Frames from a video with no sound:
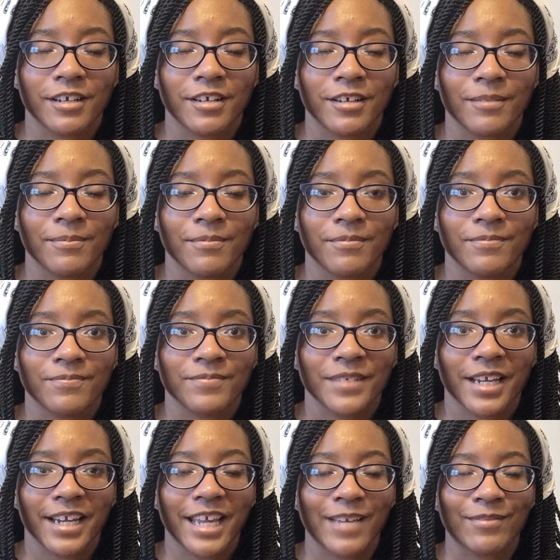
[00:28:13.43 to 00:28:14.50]
I
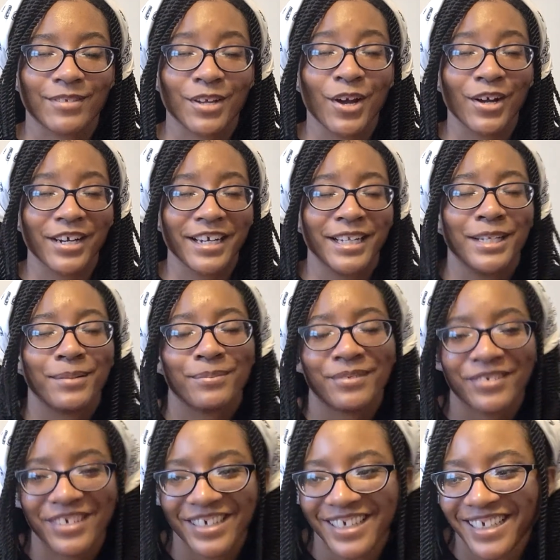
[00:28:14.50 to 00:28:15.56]
can't even talk
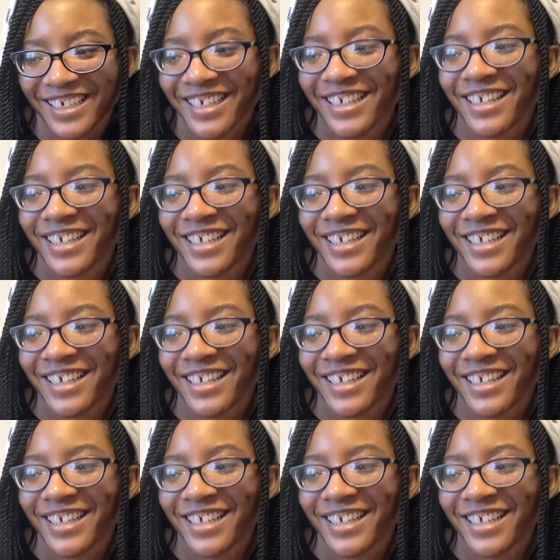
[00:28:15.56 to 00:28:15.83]
anymore.